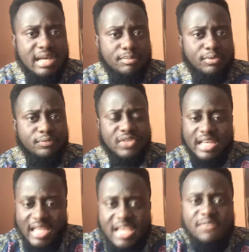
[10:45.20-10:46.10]
example.
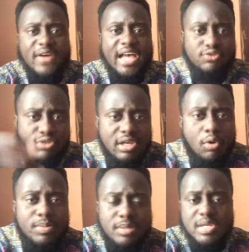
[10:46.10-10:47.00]
If I should
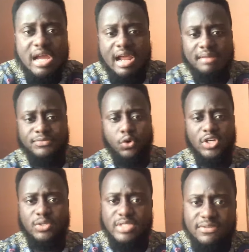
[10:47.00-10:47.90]
obibiara
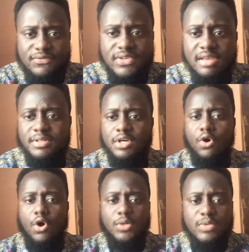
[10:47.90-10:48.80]
on your TV,
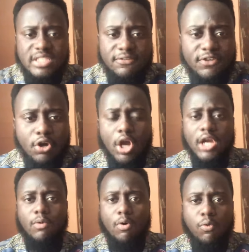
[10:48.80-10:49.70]
on your TV,
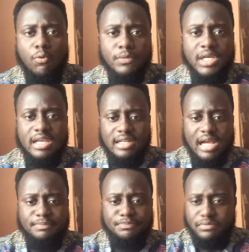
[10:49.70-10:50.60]
or your coco,
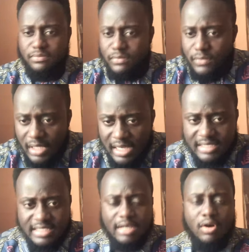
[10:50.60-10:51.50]
now
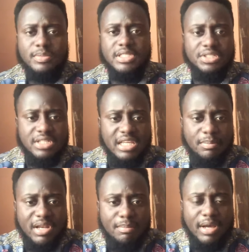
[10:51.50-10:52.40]
it is a competition. Then
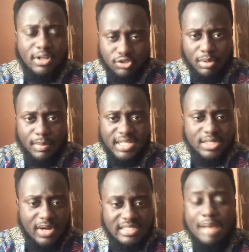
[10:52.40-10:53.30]
you put the banners of a
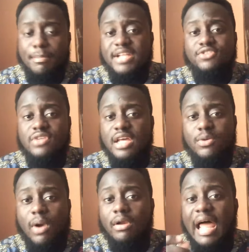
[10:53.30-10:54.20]
bachelor as I bet you that
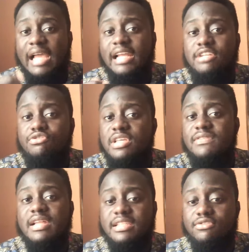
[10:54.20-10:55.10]
you are likely to
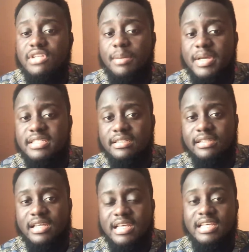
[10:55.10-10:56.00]
give the thing to the person.
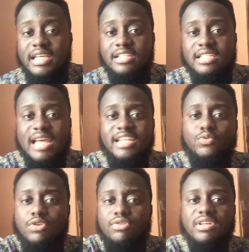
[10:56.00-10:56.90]
And that
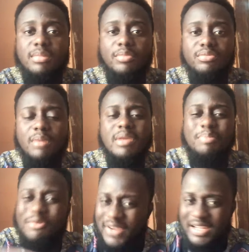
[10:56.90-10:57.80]
is what Dr. Mamuba may
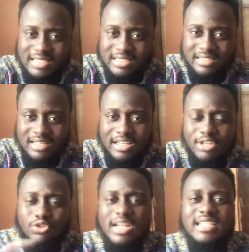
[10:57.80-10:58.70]
prevent
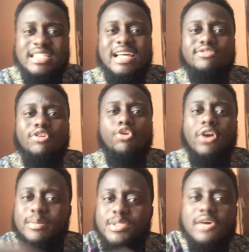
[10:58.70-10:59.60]
so that he does not
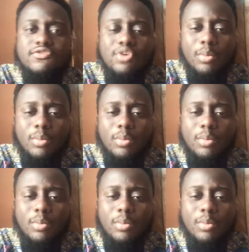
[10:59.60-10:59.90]
lock himself